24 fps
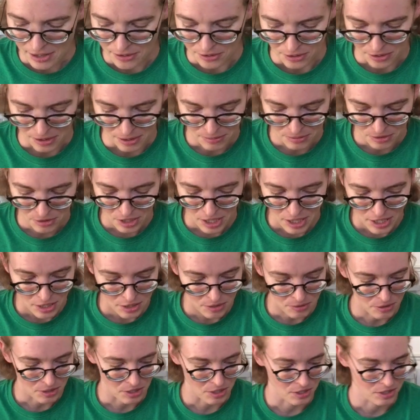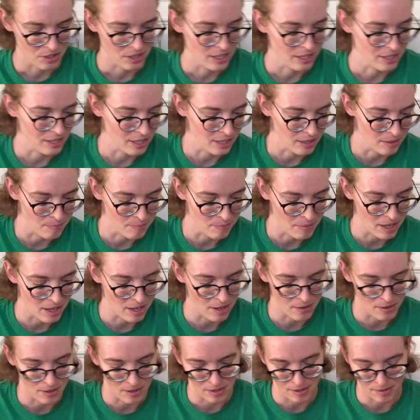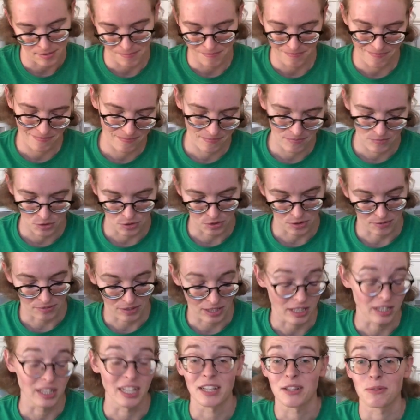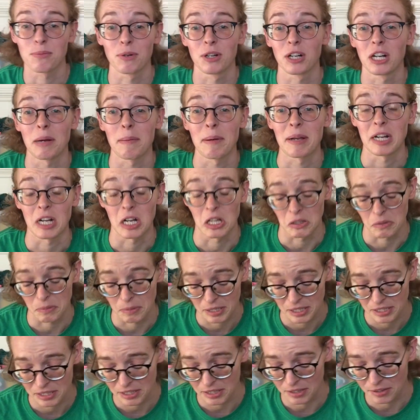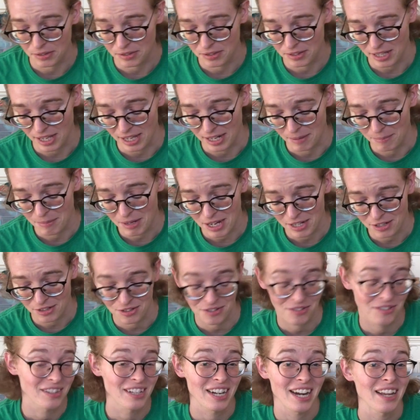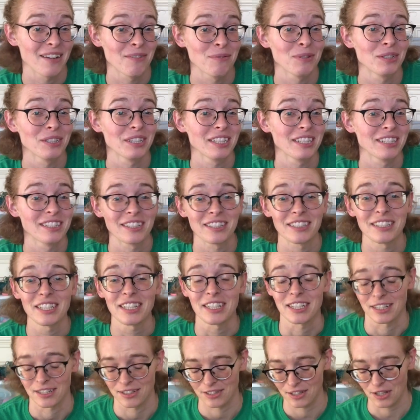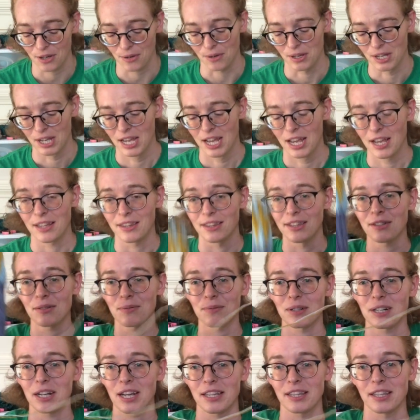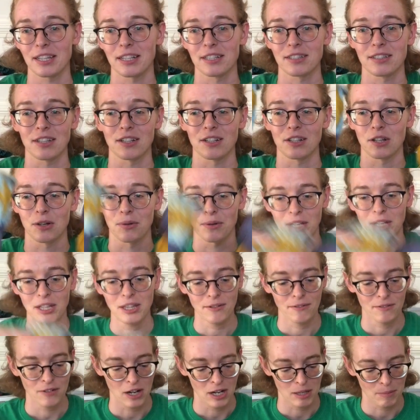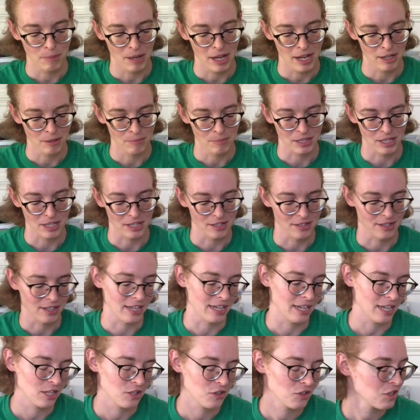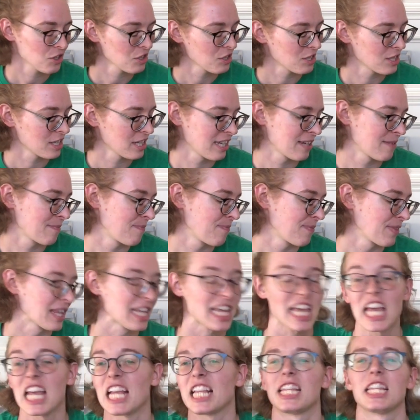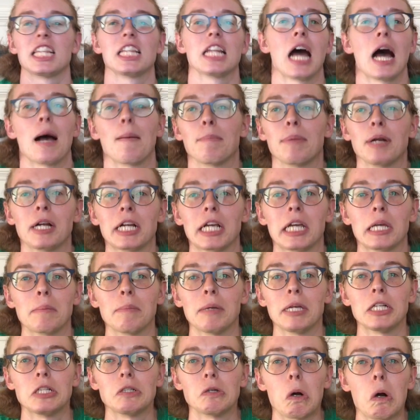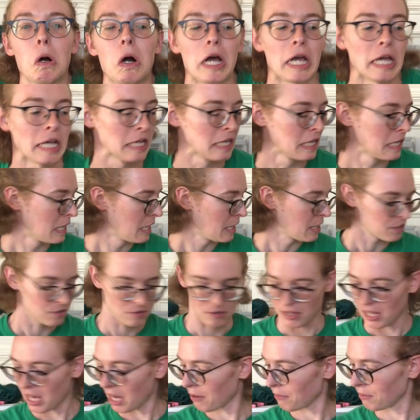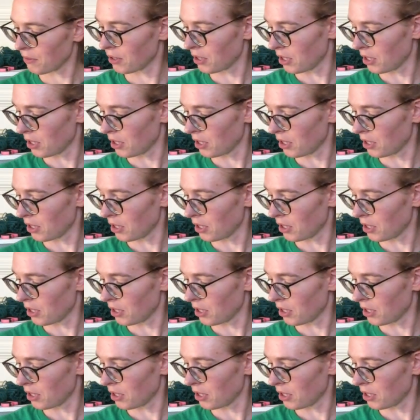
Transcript: don't know. I was trying to do it just as like a sort of like let's work on my color work skills, and I'm not sure that I really succeeded. So this one I think is going to go in the frog pile because like it's not bringing me joy. So that will